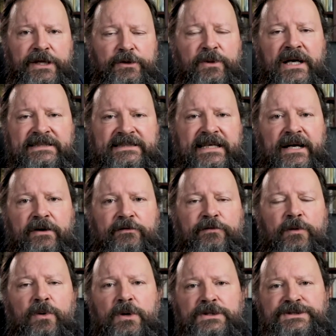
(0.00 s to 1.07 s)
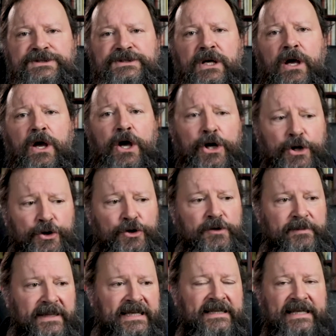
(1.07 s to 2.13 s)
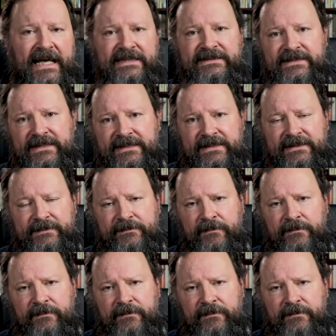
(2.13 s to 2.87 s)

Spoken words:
US Air Force could be tested